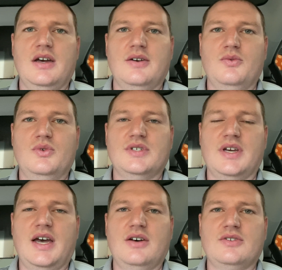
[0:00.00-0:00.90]
Was
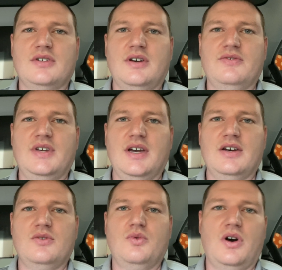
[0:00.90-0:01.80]
out of
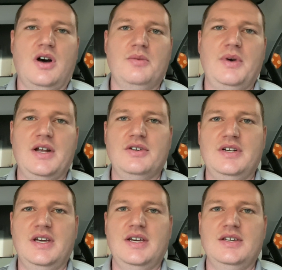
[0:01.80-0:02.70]
town on Battery
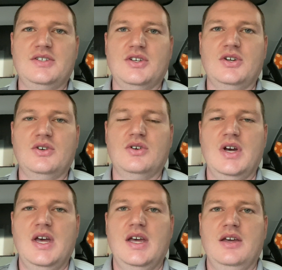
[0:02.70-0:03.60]
Day, so
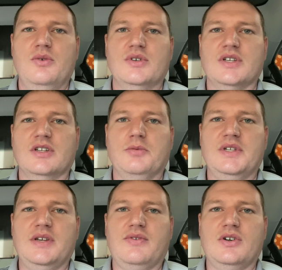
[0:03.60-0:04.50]
it was a little
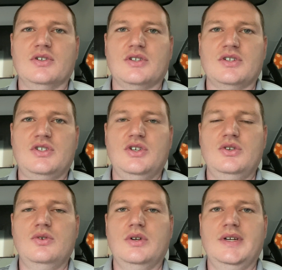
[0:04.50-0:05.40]
bit difficult
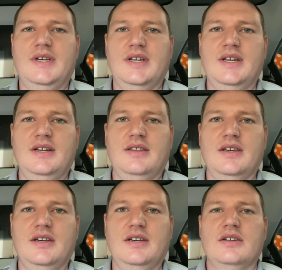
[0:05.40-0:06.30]
to get
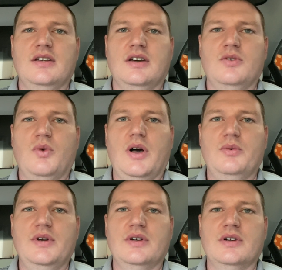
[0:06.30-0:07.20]
anything done while
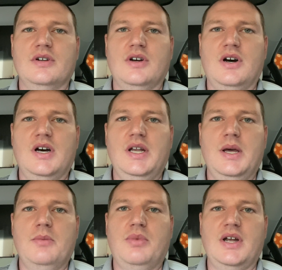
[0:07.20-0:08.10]
we were gone.
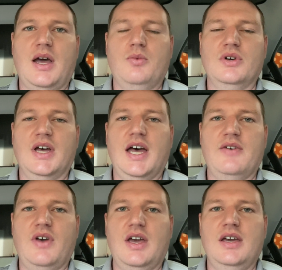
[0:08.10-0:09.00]
But I will
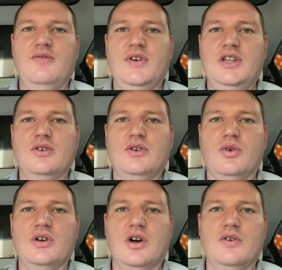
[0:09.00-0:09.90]
have a video
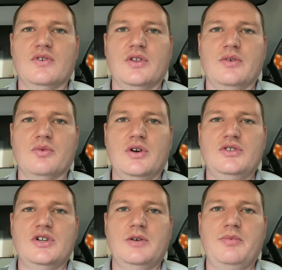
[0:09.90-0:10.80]
going over the road
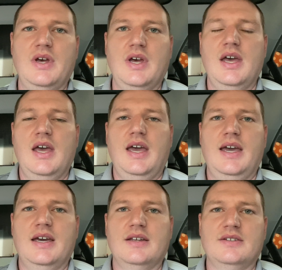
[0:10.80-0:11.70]
trip
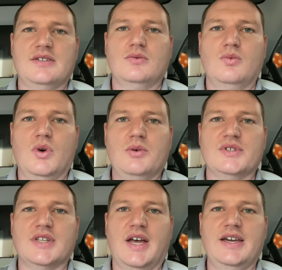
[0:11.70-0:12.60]
and what it
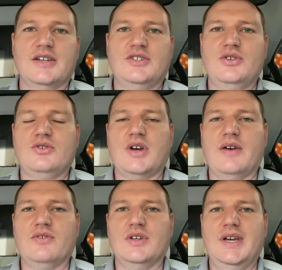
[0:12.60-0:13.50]
was like to
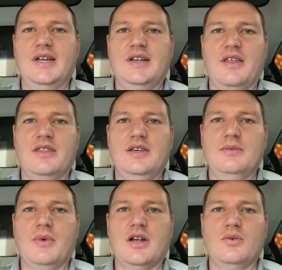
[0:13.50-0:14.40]
travel in the
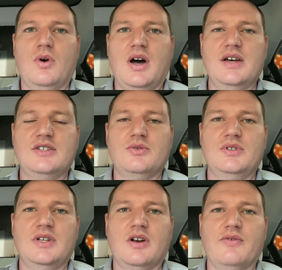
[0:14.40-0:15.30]
Model Y. So we
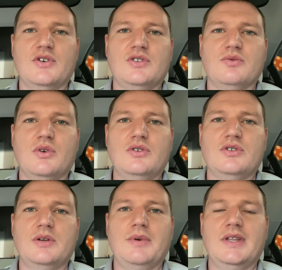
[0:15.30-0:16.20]
did our first road
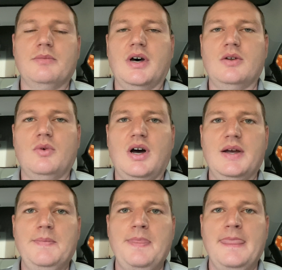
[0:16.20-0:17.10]
trip in the Model
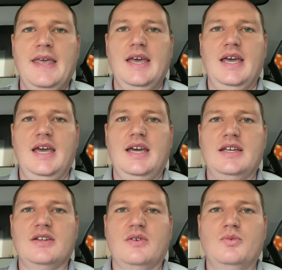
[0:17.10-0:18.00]
Y.
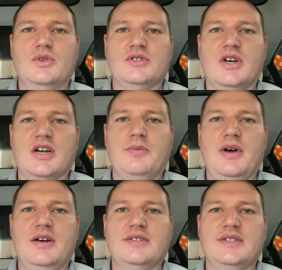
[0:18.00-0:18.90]
And we'll talk
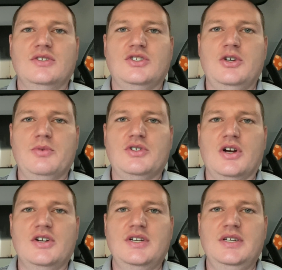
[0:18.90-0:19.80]
about
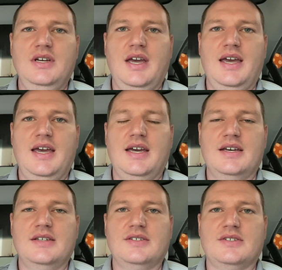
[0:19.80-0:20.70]
supercharging
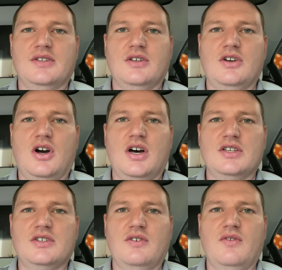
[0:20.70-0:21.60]
and the
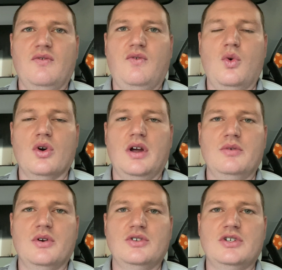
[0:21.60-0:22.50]
cost for a
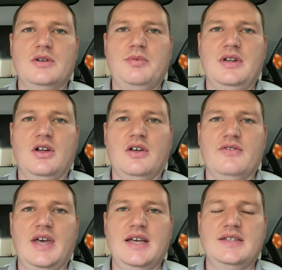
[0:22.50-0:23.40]
road trip and all of that.